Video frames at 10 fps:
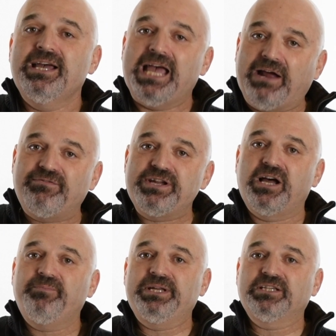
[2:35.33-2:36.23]
every
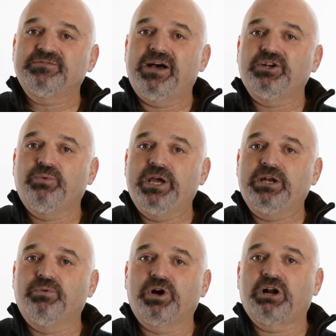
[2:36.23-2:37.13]
company has found a way to
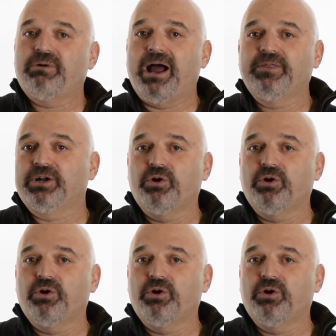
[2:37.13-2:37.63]
work around their